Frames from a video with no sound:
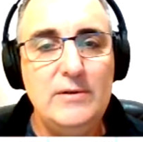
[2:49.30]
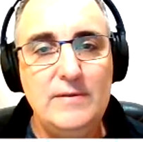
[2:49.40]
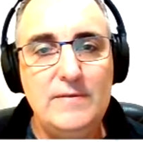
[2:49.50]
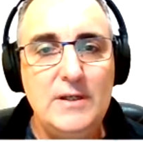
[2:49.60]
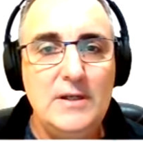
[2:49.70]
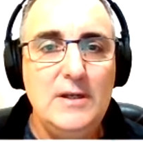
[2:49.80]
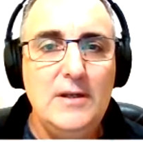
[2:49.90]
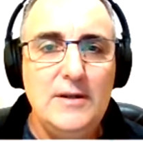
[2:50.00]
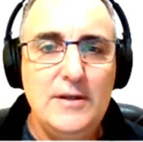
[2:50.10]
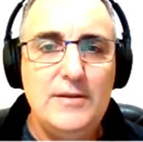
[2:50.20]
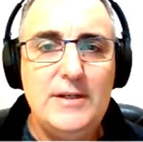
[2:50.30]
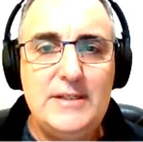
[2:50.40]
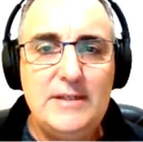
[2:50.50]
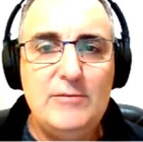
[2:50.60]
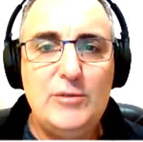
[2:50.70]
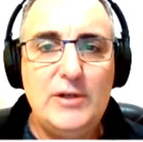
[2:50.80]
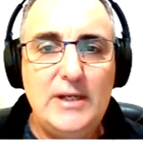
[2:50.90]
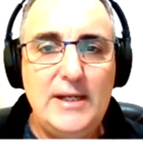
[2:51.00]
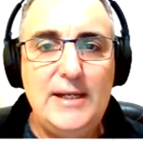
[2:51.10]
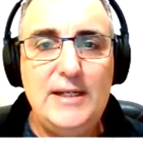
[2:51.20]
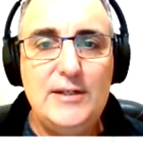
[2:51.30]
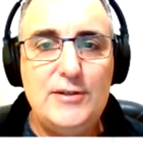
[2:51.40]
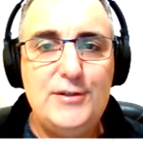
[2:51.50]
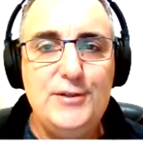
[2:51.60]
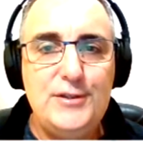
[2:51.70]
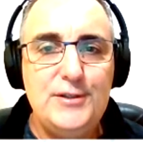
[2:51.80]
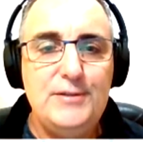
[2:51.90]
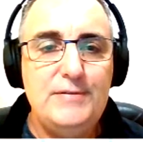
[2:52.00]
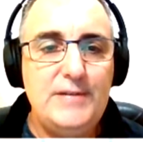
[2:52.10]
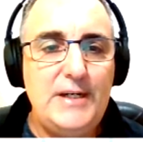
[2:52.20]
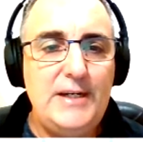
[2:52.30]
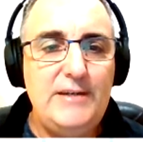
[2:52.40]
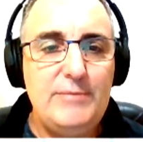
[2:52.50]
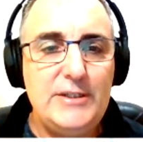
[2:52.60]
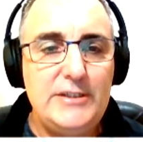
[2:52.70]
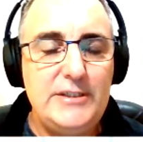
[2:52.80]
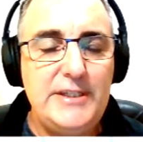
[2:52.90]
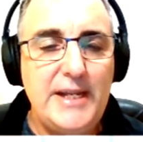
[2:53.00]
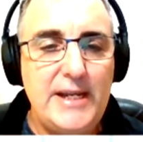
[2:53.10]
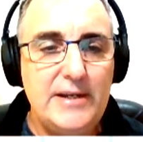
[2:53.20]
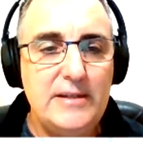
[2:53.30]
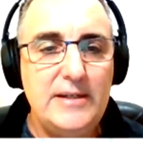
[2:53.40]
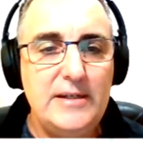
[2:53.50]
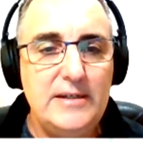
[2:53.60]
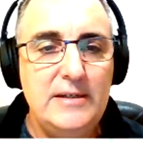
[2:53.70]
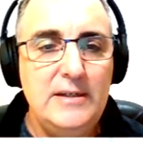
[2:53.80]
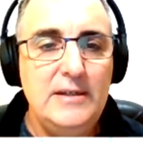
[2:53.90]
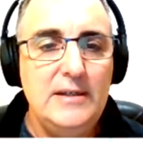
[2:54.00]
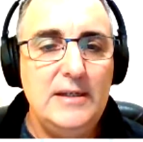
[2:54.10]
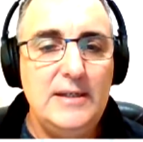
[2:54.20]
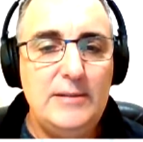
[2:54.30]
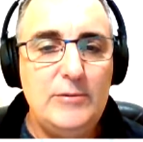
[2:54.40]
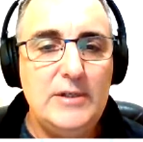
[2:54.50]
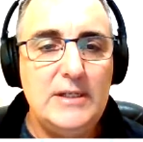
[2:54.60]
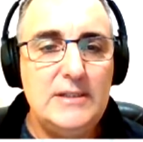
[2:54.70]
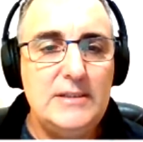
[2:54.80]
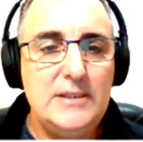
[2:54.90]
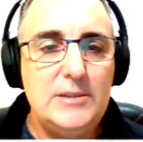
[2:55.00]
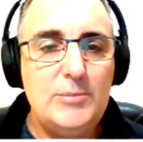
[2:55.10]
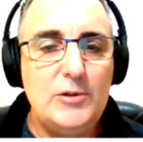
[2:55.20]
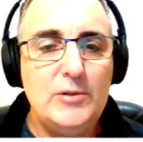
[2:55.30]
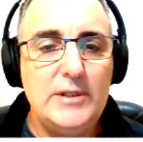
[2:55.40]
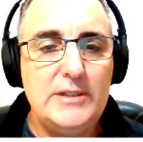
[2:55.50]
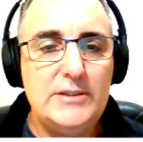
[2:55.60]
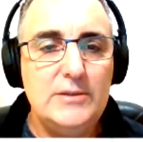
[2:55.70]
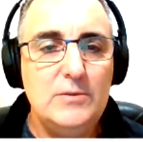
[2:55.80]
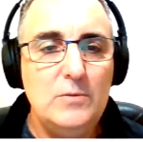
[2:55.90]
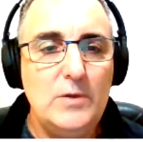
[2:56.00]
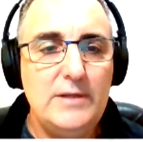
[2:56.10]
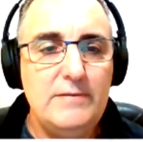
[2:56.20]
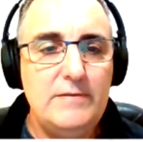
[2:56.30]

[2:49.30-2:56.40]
of 37.8225, punch into your calculator, and we'll get 6.15. All